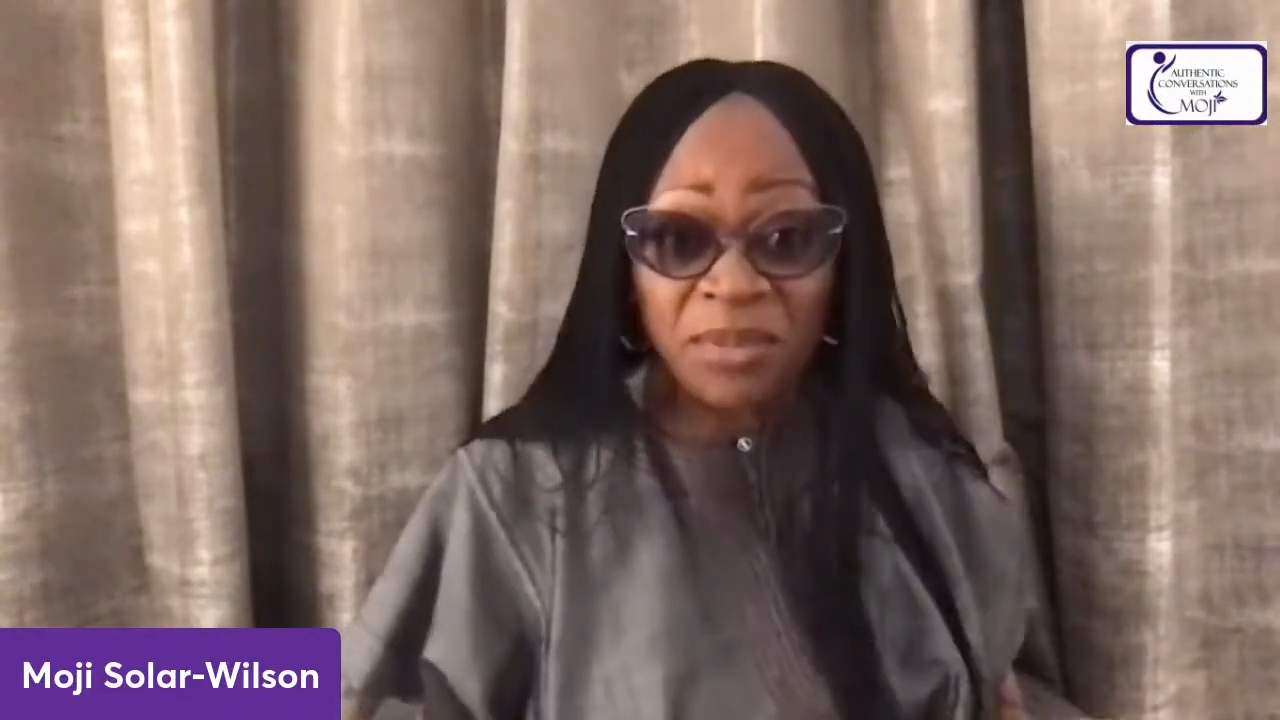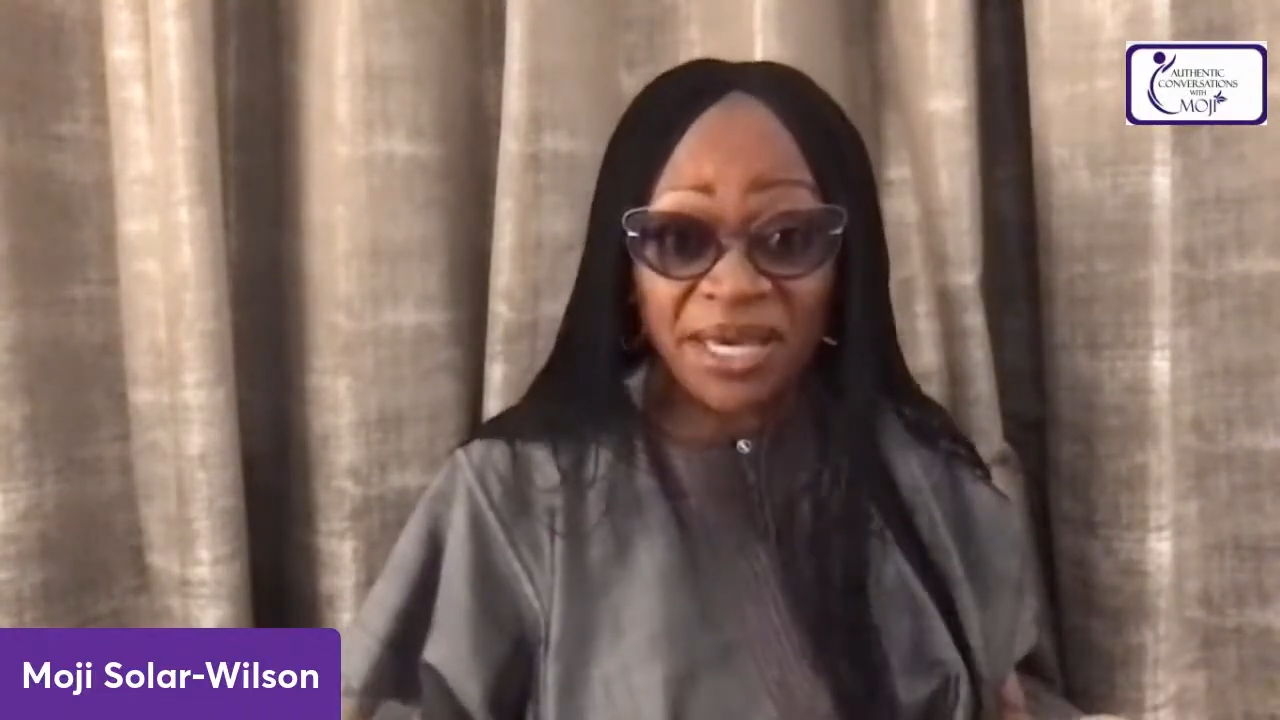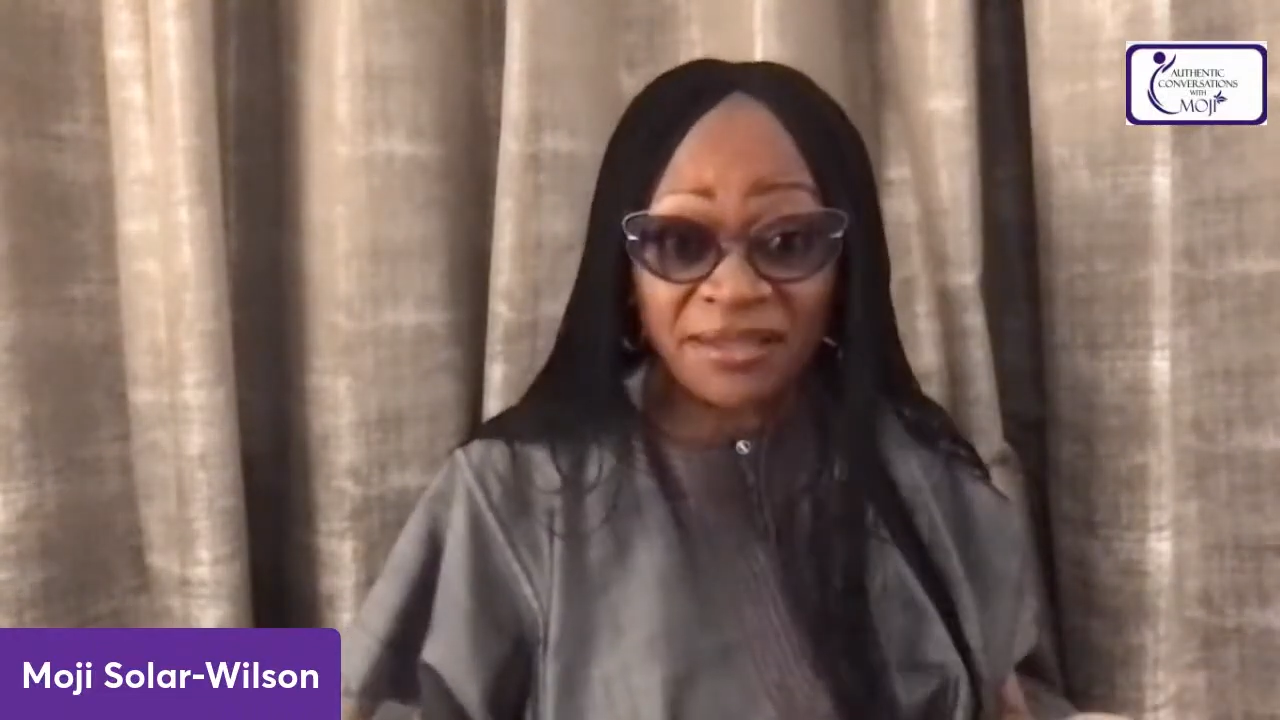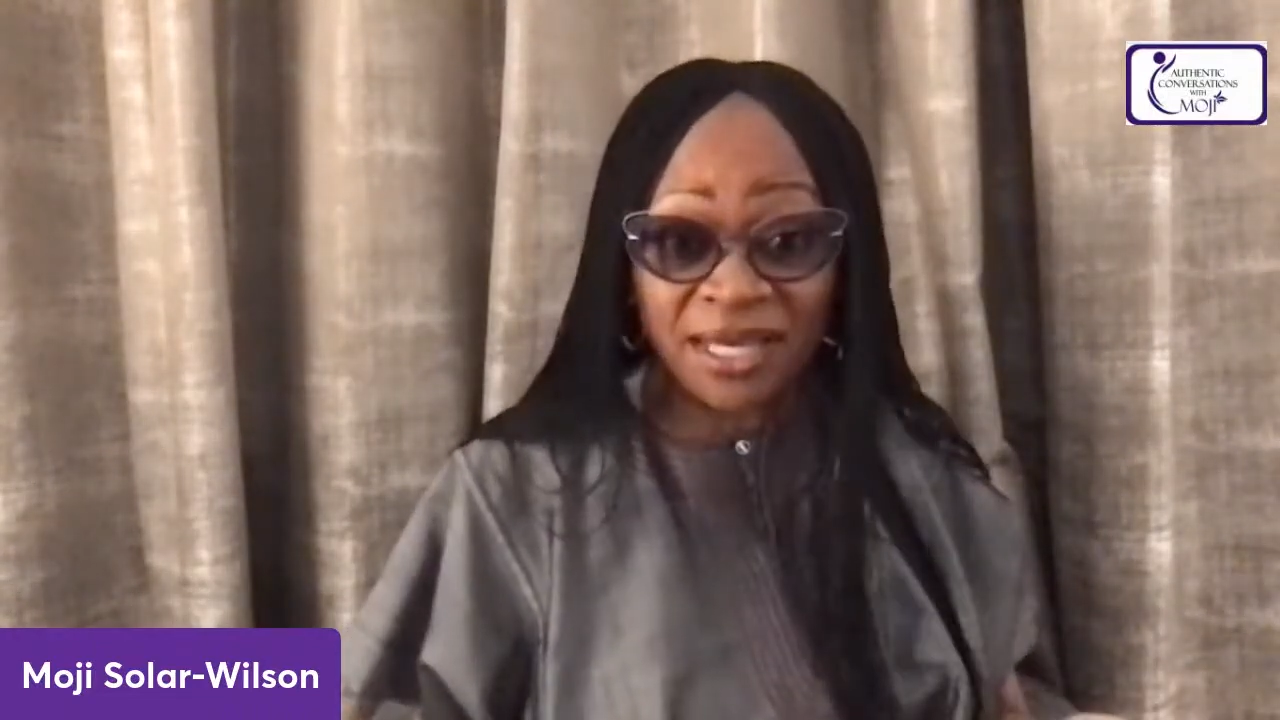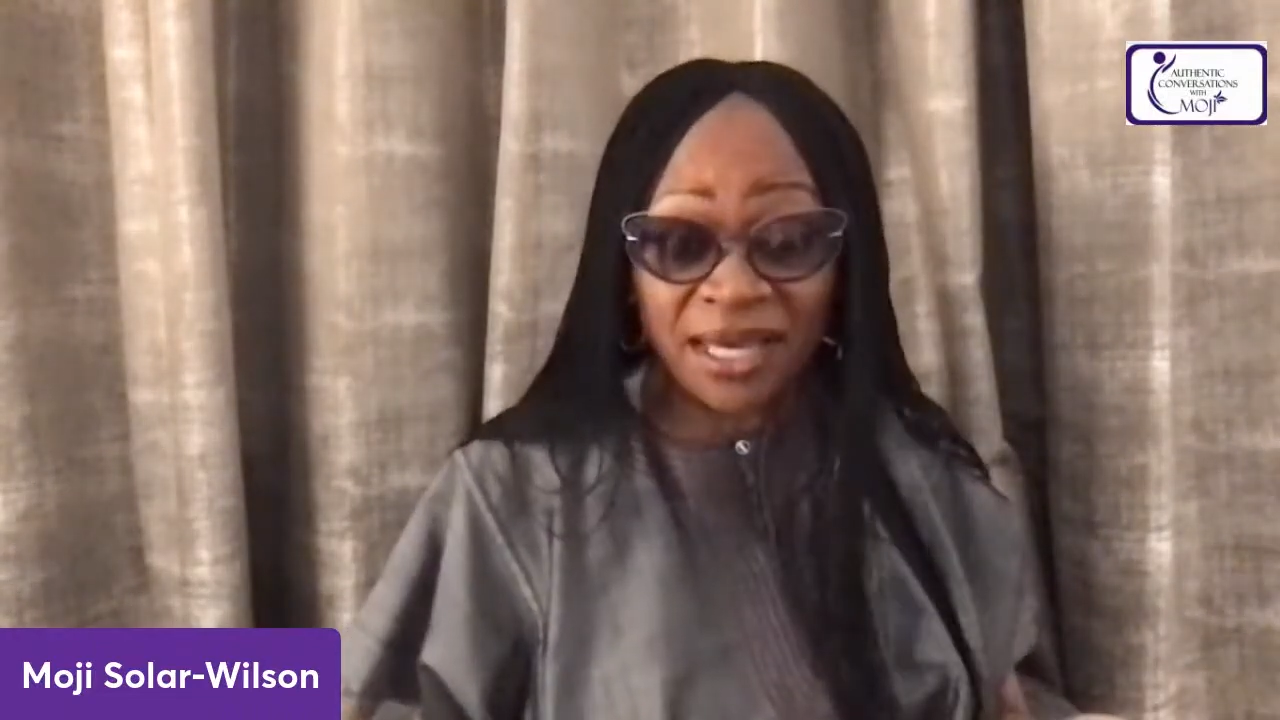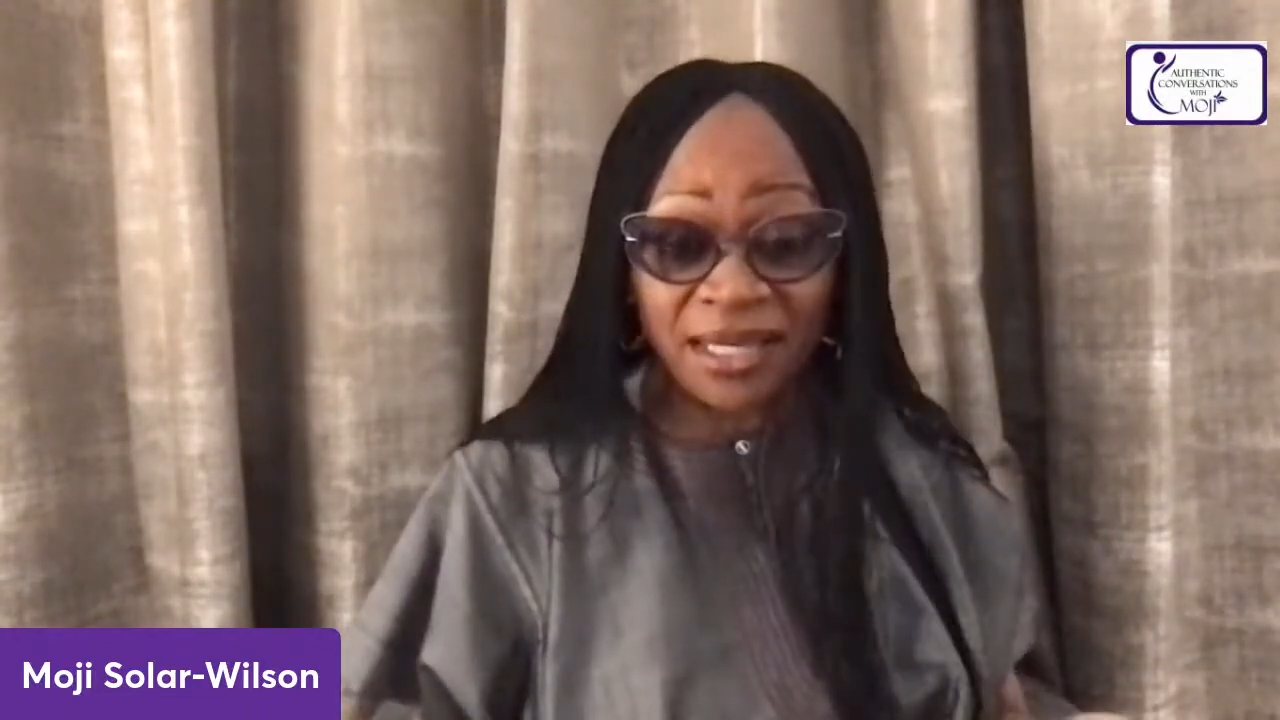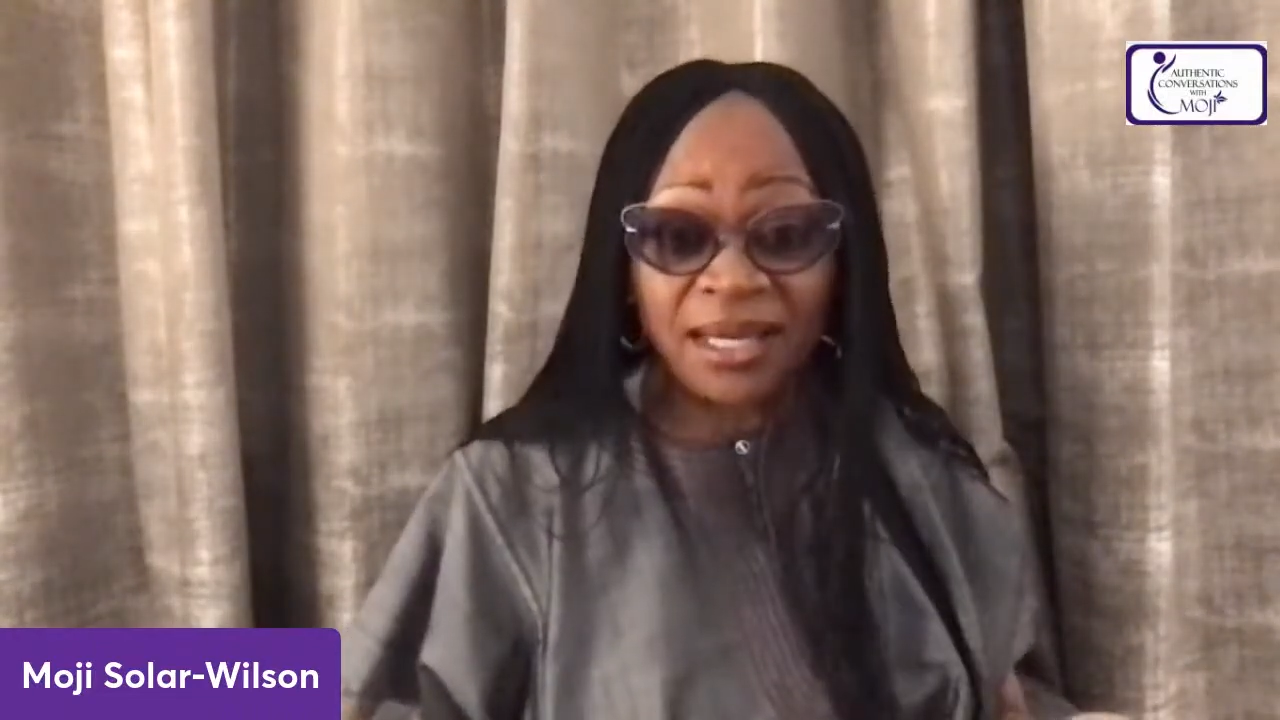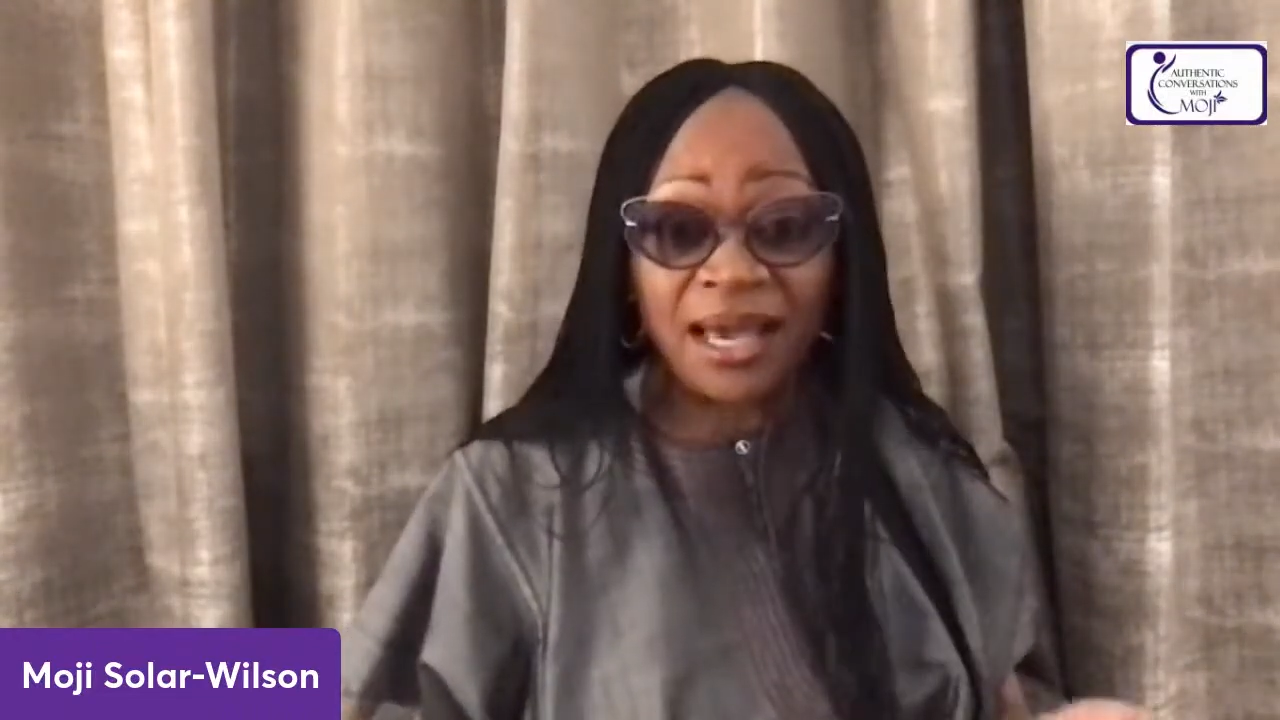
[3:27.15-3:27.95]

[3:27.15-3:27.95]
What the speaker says: by that?